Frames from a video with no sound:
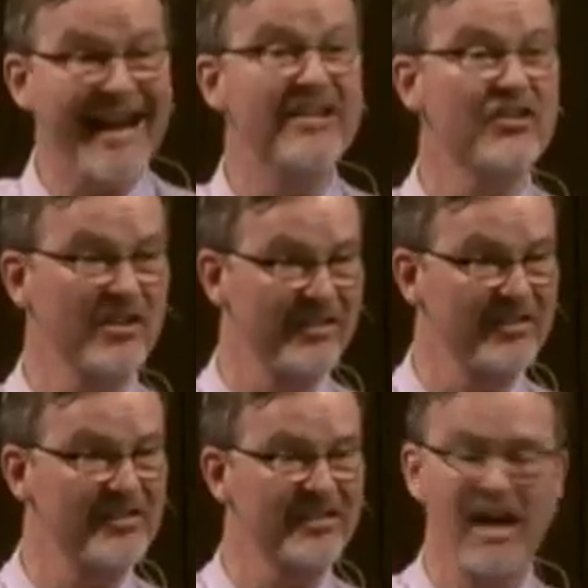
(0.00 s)

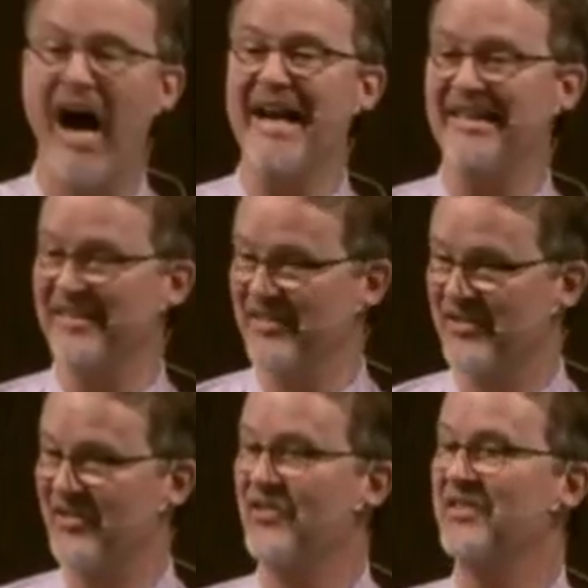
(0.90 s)
patience,
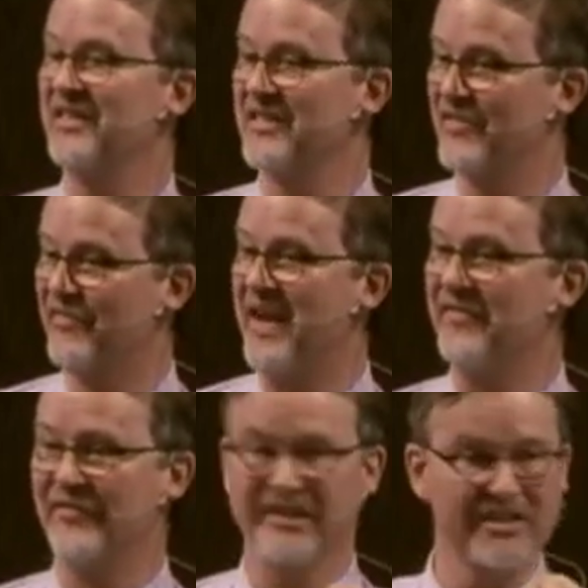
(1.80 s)
kindness, goodness,
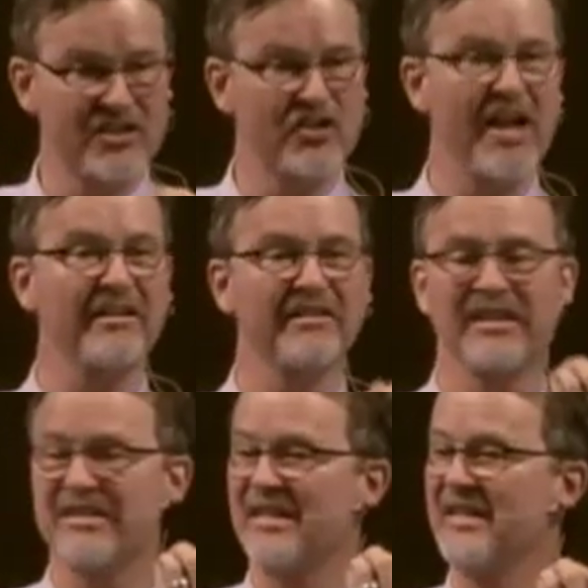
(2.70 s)
faithfulness,
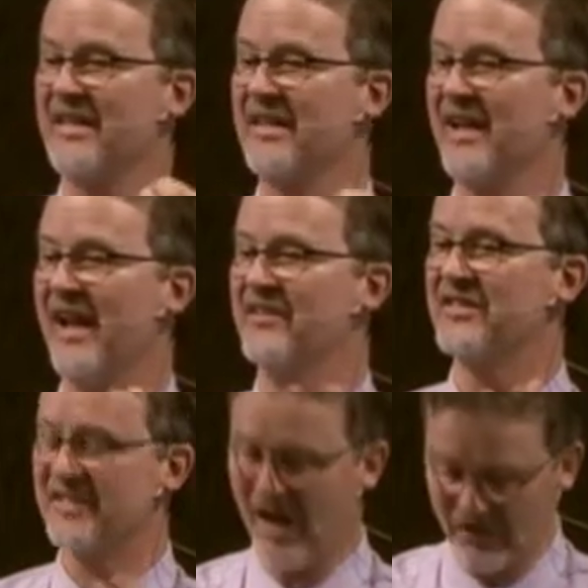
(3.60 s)
gentleness, and
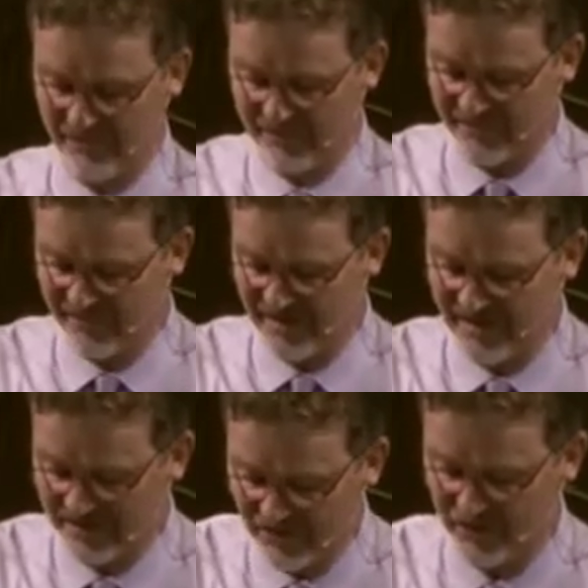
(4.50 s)

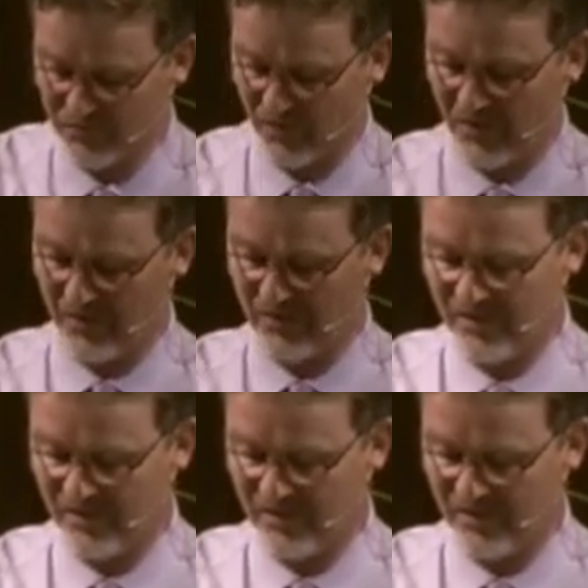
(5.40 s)
self-control.